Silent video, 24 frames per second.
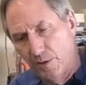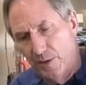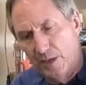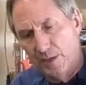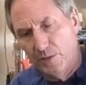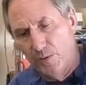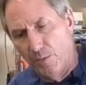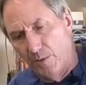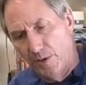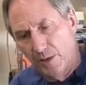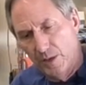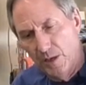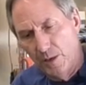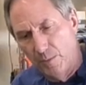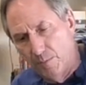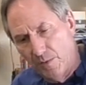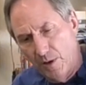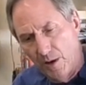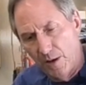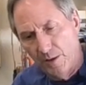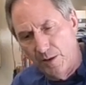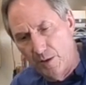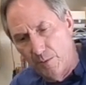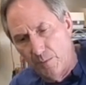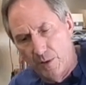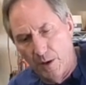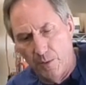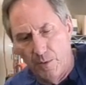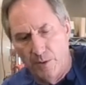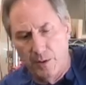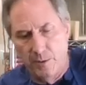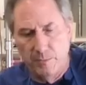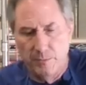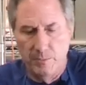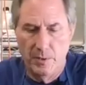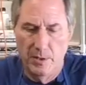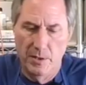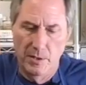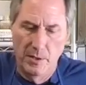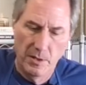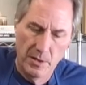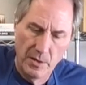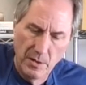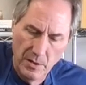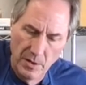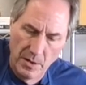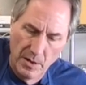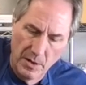That's what I keep talking about when I'm
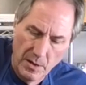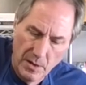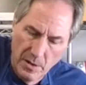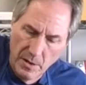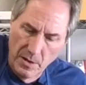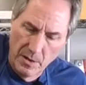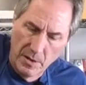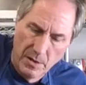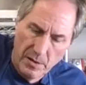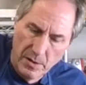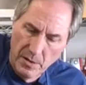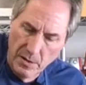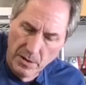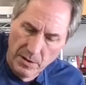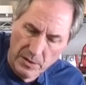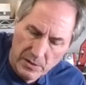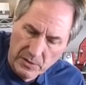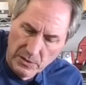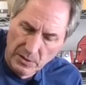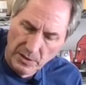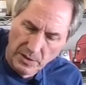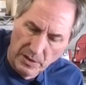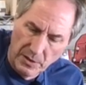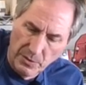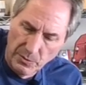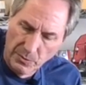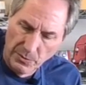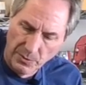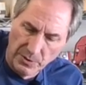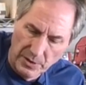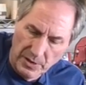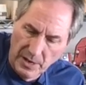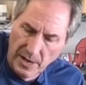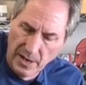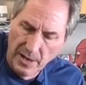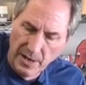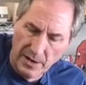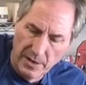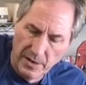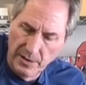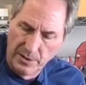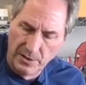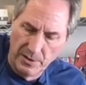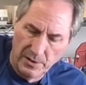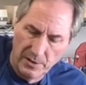saying organic.